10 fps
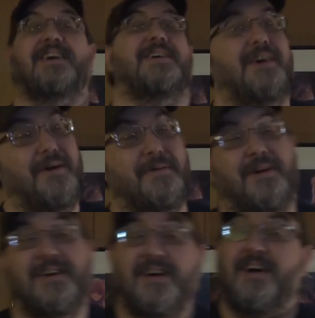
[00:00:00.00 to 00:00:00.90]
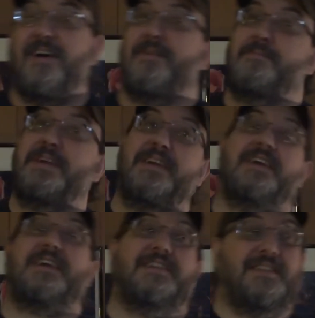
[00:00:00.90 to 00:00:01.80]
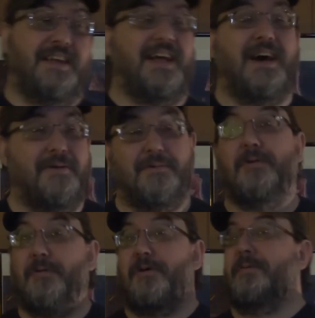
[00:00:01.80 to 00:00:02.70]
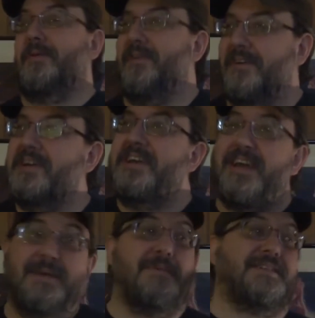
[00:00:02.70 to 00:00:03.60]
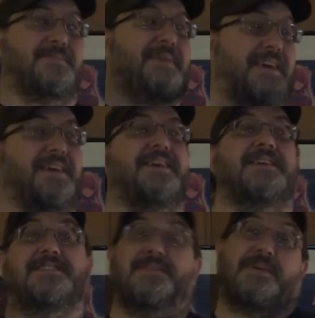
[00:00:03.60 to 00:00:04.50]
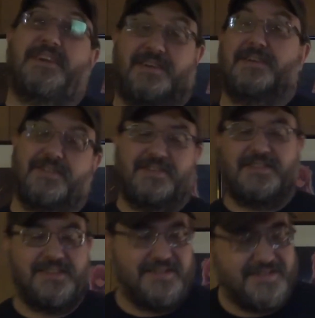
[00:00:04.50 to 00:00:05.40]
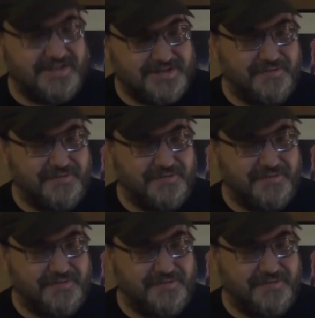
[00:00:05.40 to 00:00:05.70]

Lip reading: are being. And, like, how horrible it must be to be killed in such a